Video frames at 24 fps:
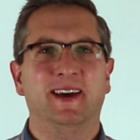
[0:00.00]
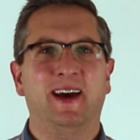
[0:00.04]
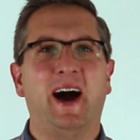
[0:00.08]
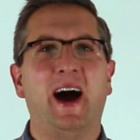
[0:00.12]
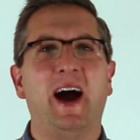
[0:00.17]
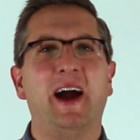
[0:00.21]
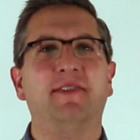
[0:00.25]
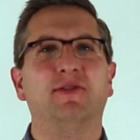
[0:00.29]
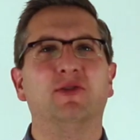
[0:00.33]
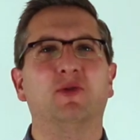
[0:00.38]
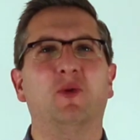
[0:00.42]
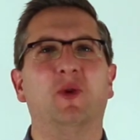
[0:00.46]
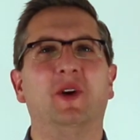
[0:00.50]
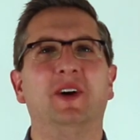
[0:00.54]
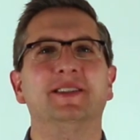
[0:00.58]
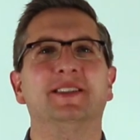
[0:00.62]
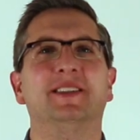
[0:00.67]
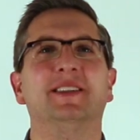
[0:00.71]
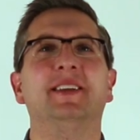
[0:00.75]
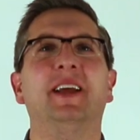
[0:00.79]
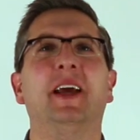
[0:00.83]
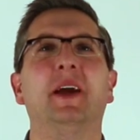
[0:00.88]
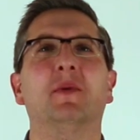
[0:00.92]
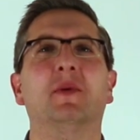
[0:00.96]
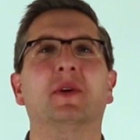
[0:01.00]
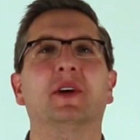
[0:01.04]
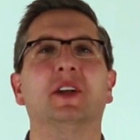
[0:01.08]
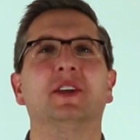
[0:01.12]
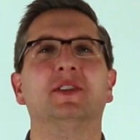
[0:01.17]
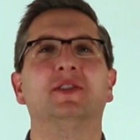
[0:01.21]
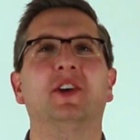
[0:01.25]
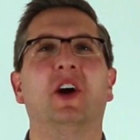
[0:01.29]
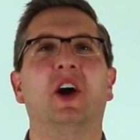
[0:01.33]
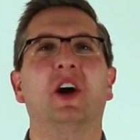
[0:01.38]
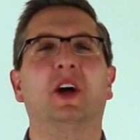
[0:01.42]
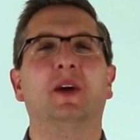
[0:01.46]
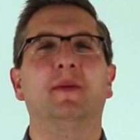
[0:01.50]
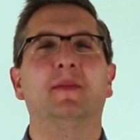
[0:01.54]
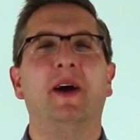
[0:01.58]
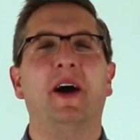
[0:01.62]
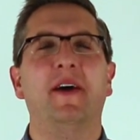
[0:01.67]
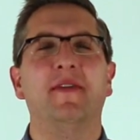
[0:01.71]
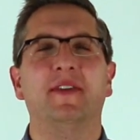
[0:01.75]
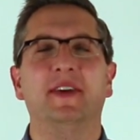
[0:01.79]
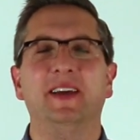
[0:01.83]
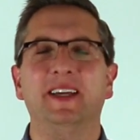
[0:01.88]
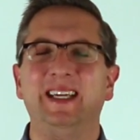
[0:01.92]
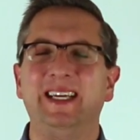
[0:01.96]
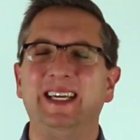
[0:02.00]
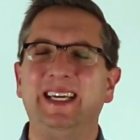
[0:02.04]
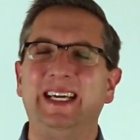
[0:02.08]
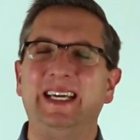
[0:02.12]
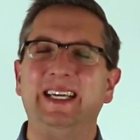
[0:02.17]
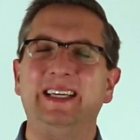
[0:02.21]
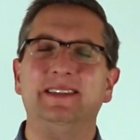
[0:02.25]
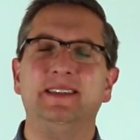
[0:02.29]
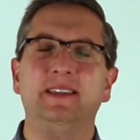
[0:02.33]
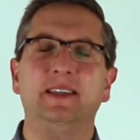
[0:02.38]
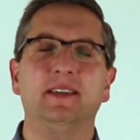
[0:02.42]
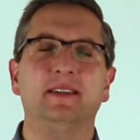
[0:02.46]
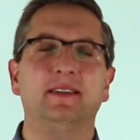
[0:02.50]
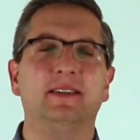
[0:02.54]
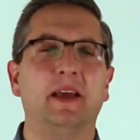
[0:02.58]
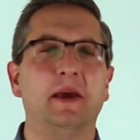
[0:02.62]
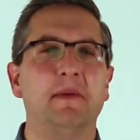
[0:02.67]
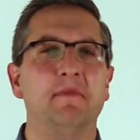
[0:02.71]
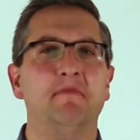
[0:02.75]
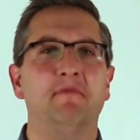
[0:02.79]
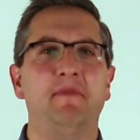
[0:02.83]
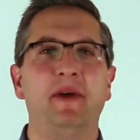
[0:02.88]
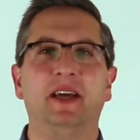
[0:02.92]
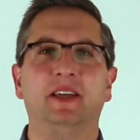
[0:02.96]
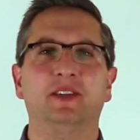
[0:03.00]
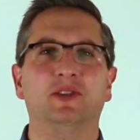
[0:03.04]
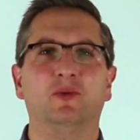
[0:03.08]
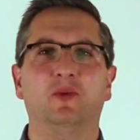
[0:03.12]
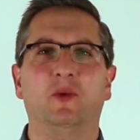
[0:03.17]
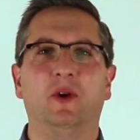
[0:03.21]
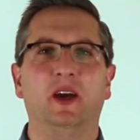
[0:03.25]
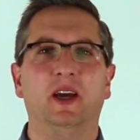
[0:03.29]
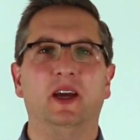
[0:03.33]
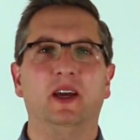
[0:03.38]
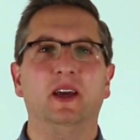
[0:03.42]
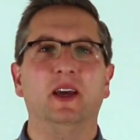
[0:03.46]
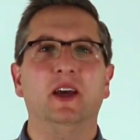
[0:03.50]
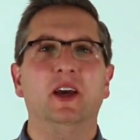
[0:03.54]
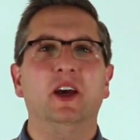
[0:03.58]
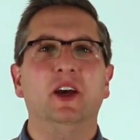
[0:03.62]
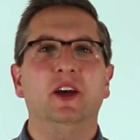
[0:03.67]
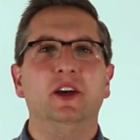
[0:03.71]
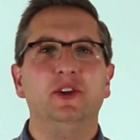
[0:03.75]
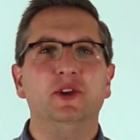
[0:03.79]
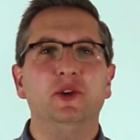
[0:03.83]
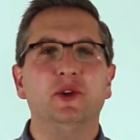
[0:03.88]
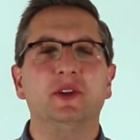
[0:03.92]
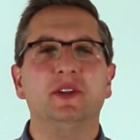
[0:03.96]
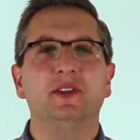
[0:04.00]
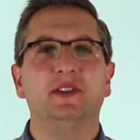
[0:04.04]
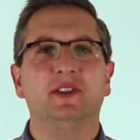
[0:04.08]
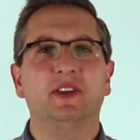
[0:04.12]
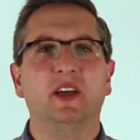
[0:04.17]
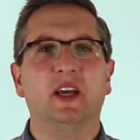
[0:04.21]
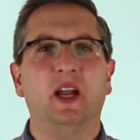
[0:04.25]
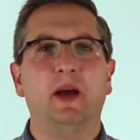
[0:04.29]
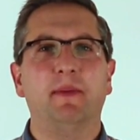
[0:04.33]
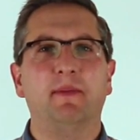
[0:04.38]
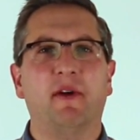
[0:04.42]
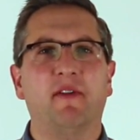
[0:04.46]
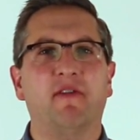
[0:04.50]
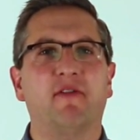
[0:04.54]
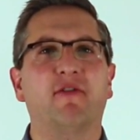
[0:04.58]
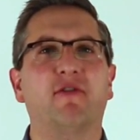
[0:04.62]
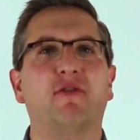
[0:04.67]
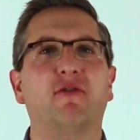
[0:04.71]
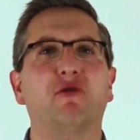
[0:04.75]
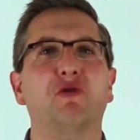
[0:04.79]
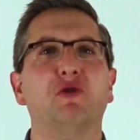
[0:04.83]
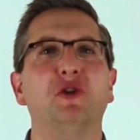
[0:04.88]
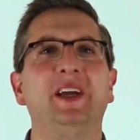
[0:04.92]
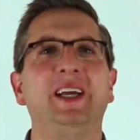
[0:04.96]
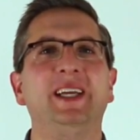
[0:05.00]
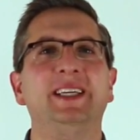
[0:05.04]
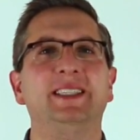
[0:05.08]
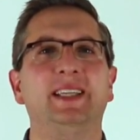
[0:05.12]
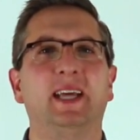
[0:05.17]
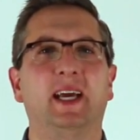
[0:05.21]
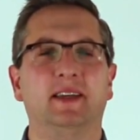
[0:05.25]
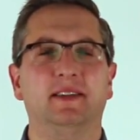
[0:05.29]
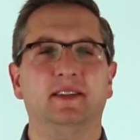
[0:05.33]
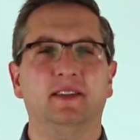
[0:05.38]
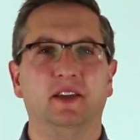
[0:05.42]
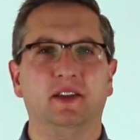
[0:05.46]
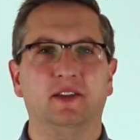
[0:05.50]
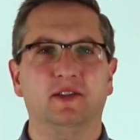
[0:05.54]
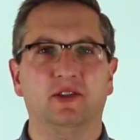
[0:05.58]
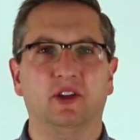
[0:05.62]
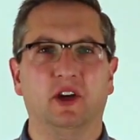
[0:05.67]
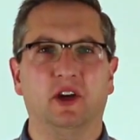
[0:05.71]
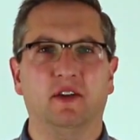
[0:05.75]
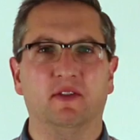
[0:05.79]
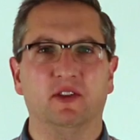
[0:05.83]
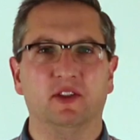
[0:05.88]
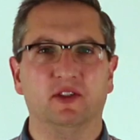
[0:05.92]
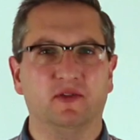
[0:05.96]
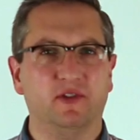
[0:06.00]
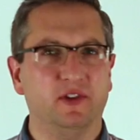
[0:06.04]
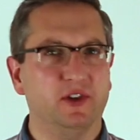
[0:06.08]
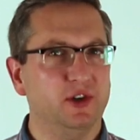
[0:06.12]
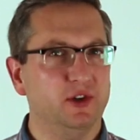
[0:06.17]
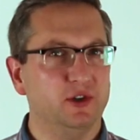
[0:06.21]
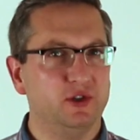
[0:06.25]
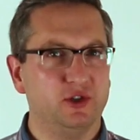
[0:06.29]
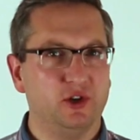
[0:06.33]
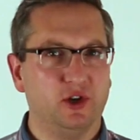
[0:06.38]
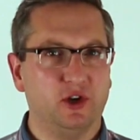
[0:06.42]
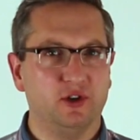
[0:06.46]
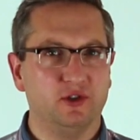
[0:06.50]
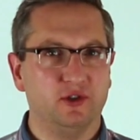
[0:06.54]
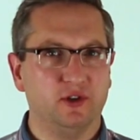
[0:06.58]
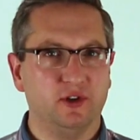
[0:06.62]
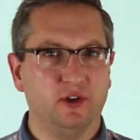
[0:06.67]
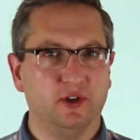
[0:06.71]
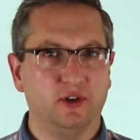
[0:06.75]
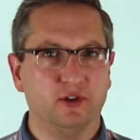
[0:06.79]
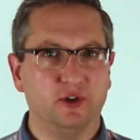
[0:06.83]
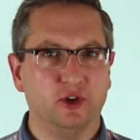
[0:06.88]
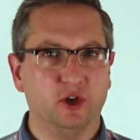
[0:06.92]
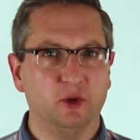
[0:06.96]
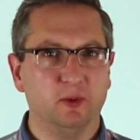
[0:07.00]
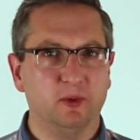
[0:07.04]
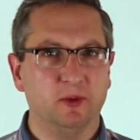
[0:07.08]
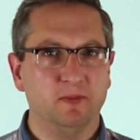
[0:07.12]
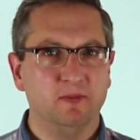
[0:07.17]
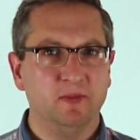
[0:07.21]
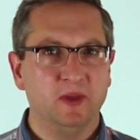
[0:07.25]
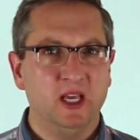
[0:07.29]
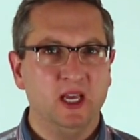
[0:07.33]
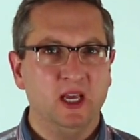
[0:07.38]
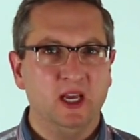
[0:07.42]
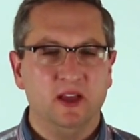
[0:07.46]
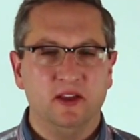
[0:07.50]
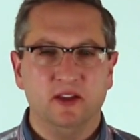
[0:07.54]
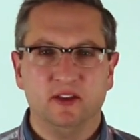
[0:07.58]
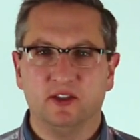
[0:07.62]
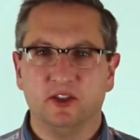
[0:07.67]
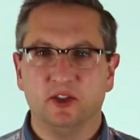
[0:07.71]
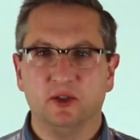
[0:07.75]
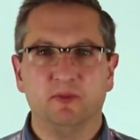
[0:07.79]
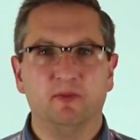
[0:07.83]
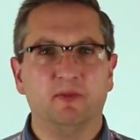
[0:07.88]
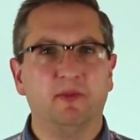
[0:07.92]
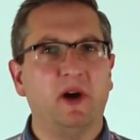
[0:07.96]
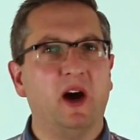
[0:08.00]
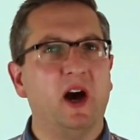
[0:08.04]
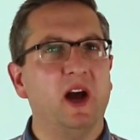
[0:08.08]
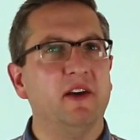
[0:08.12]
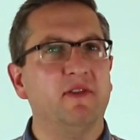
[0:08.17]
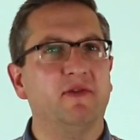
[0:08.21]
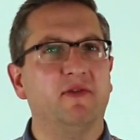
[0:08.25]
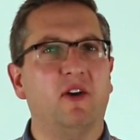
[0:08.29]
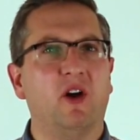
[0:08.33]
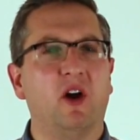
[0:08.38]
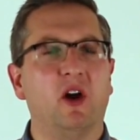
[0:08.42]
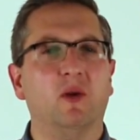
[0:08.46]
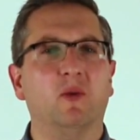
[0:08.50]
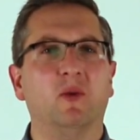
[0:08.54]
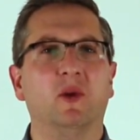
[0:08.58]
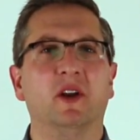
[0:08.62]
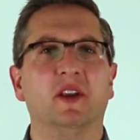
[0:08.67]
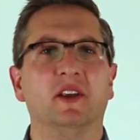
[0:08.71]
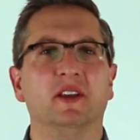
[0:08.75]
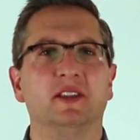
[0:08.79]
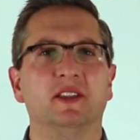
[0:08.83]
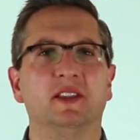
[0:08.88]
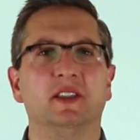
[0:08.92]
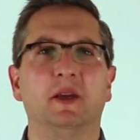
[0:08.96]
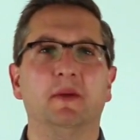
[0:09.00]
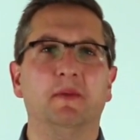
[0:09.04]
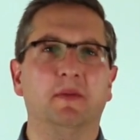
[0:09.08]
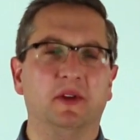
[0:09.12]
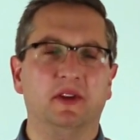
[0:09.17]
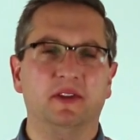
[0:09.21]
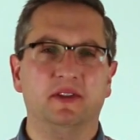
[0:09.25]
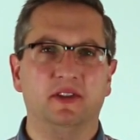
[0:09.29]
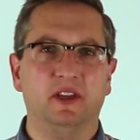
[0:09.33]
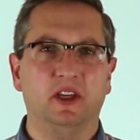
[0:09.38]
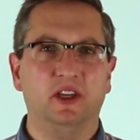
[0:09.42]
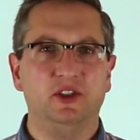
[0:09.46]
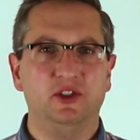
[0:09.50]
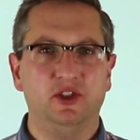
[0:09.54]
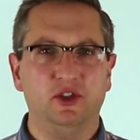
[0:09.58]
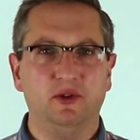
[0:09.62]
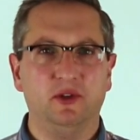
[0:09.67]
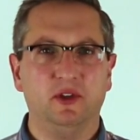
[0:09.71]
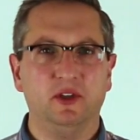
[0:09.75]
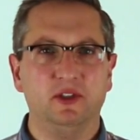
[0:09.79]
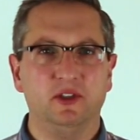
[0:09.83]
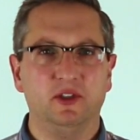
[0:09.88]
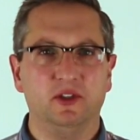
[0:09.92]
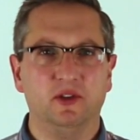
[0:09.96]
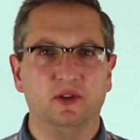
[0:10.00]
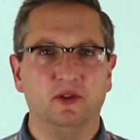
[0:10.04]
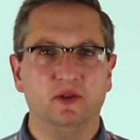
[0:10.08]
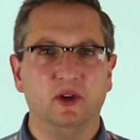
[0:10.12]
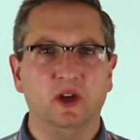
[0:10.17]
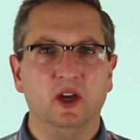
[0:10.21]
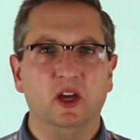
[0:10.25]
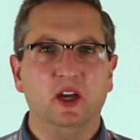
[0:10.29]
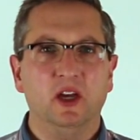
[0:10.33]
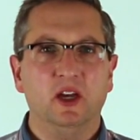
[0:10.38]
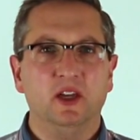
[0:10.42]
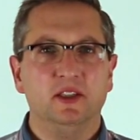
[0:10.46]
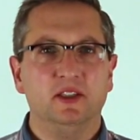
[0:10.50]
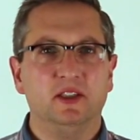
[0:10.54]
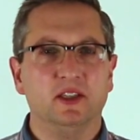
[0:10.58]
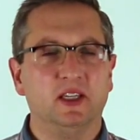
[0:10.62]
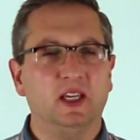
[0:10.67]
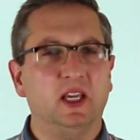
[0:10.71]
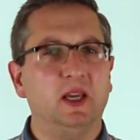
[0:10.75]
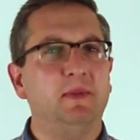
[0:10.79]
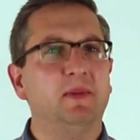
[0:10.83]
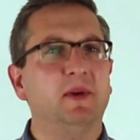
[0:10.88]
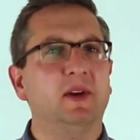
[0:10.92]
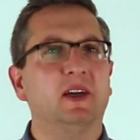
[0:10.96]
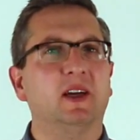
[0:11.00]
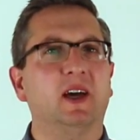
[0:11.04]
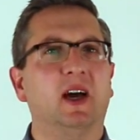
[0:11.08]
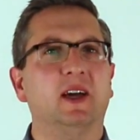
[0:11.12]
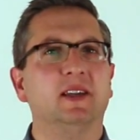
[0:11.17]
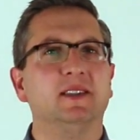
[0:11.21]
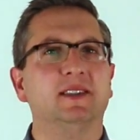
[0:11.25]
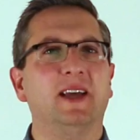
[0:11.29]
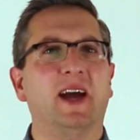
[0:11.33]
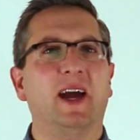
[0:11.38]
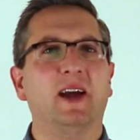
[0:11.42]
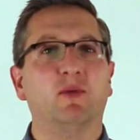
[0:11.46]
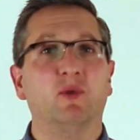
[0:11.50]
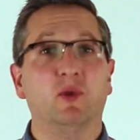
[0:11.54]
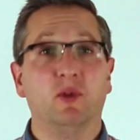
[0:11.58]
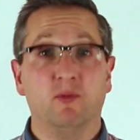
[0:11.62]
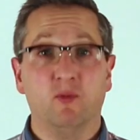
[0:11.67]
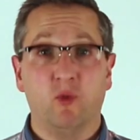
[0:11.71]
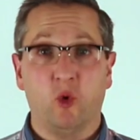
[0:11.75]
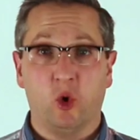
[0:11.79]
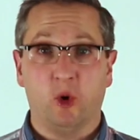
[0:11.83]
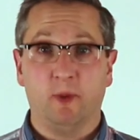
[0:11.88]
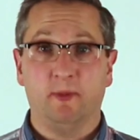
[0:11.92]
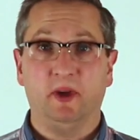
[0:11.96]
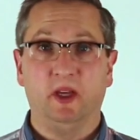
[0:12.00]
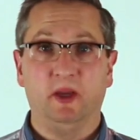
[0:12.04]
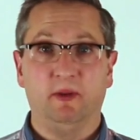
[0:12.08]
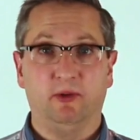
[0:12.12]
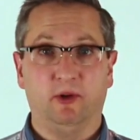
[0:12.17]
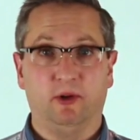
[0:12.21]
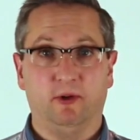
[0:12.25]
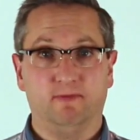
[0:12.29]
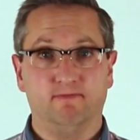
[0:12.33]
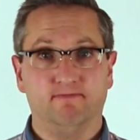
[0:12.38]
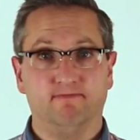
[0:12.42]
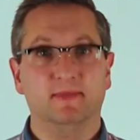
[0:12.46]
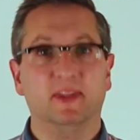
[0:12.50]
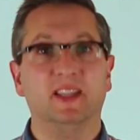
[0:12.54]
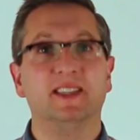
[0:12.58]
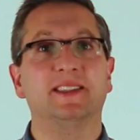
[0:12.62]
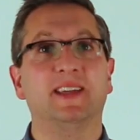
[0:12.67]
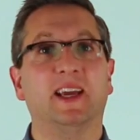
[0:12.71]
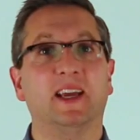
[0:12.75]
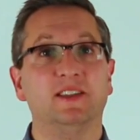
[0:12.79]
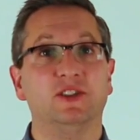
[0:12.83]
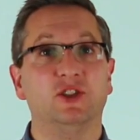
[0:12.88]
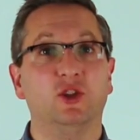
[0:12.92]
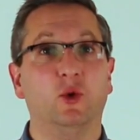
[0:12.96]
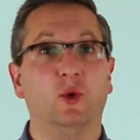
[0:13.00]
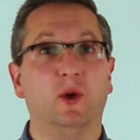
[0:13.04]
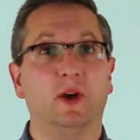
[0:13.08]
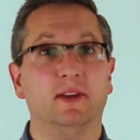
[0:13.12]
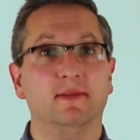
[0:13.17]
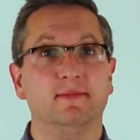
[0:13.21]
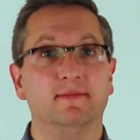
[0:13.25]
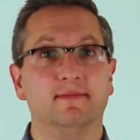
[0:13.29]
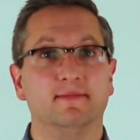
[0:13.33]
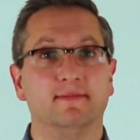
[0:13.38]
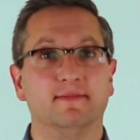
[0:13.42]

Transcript: Hi everyone, today we're going to talk about the easiest and best way you can set up a free texting service for your church or your group. This is by far one of the simplest things you can do to keep in contact with more people. Let's get to it.